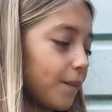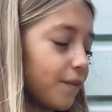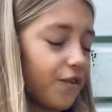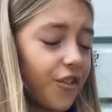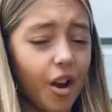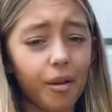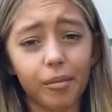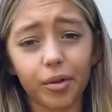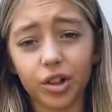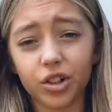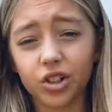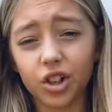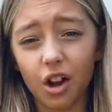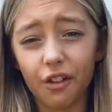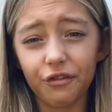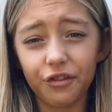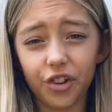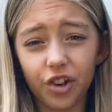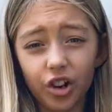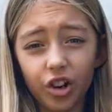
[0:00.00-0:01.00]
fabric
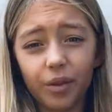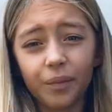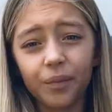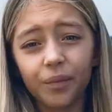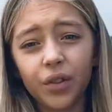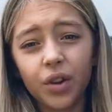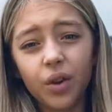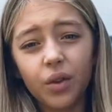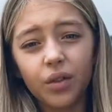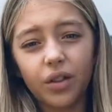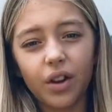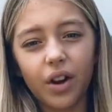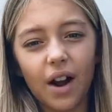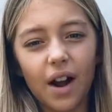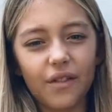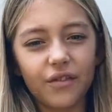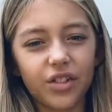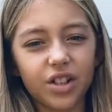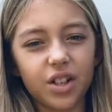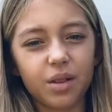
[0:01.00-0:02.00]
softener without
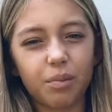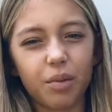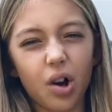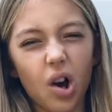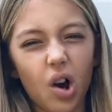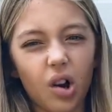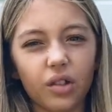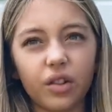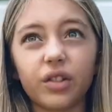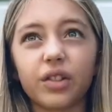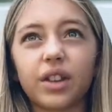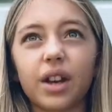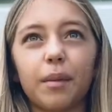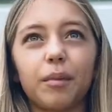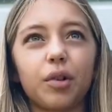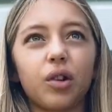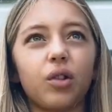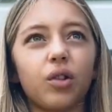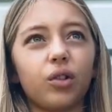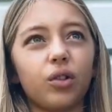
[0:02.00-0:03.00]
having to put all those
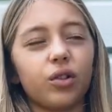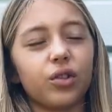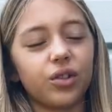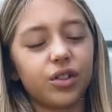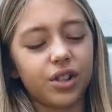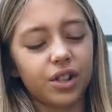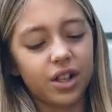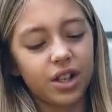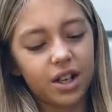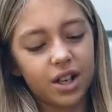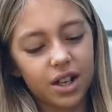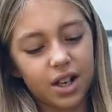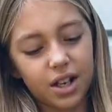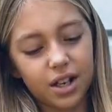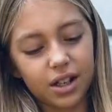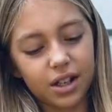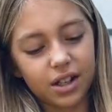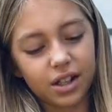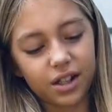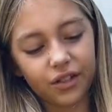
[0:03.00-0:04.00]
chemicals
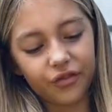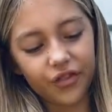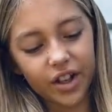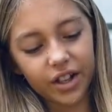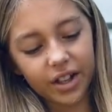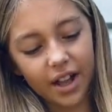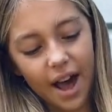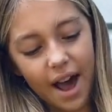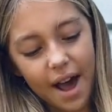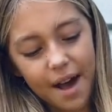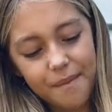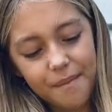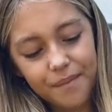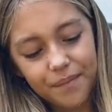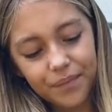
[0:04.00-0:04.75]
and stuff like that.